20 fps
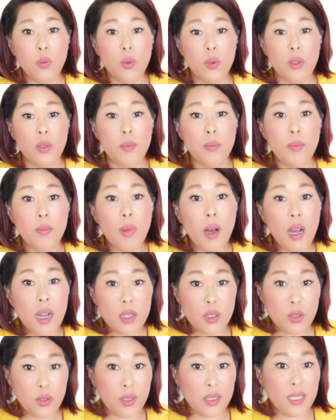
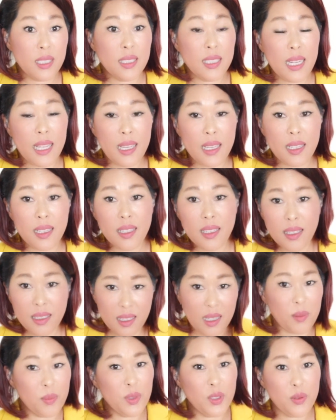mantra today
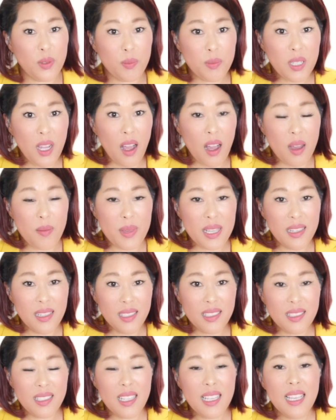comes from
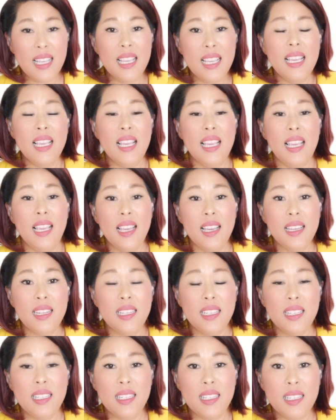Thomas, and
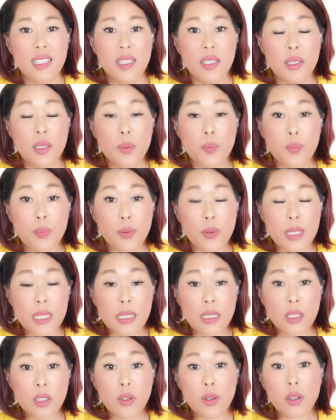it is bring
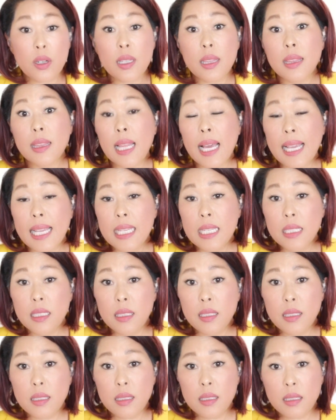your light
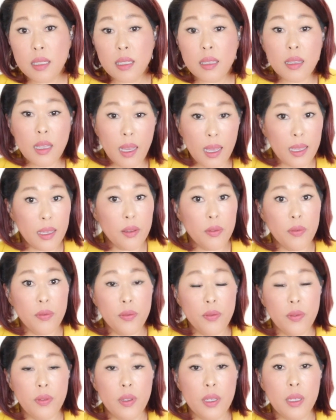to
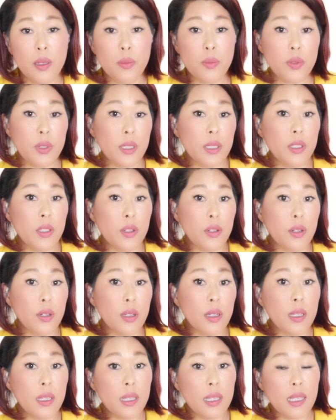life and bring your
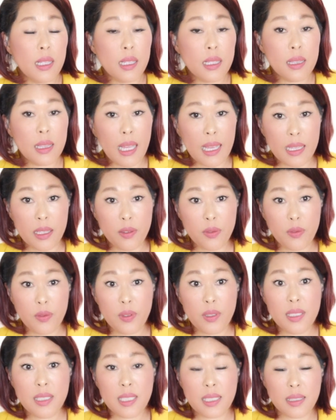life
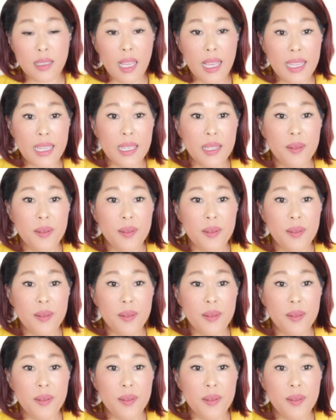to light.